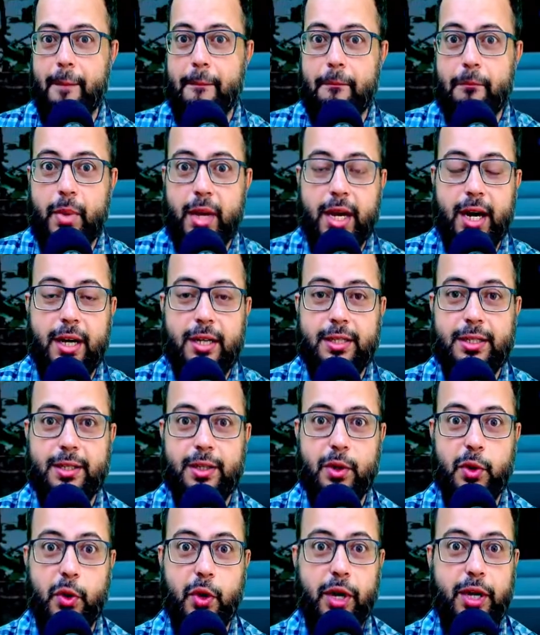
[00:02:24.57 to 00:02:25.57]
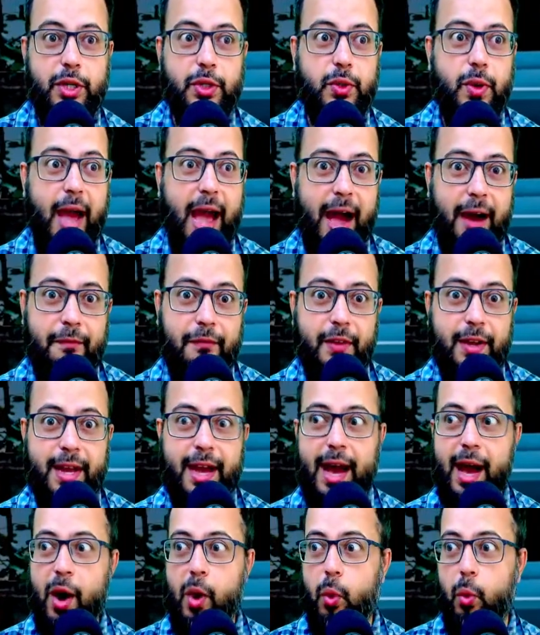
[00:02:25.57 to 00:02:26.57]
because going to
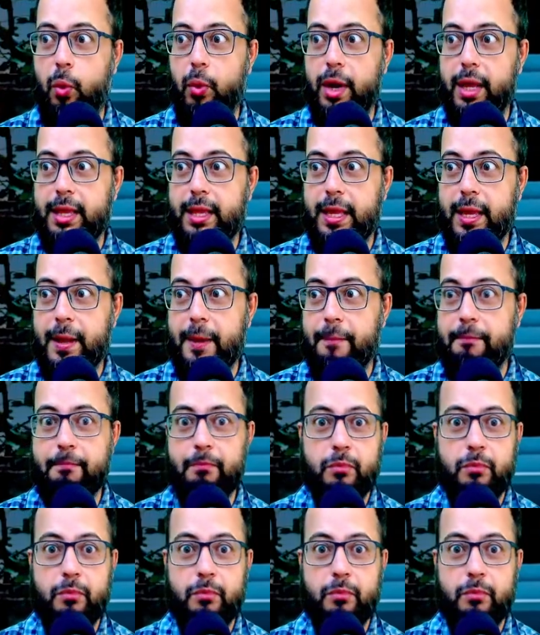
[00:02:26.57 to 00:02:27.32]
Africa with the